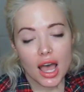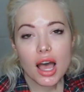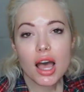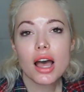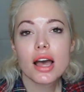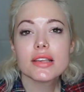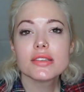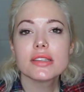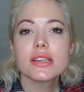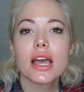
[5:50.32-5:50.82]

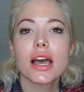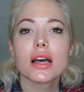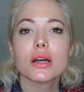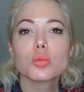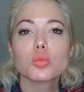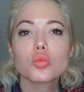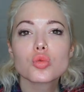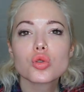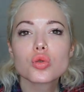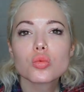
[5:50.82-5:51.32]
uh so
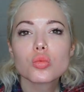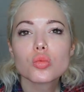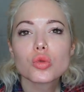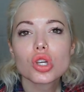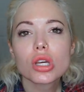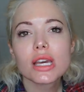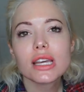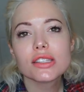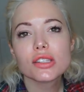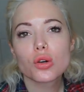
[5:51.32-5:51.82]
yeah
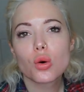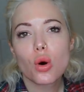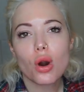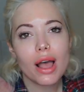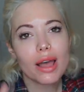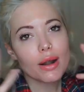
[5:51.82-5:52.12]
it's a coral.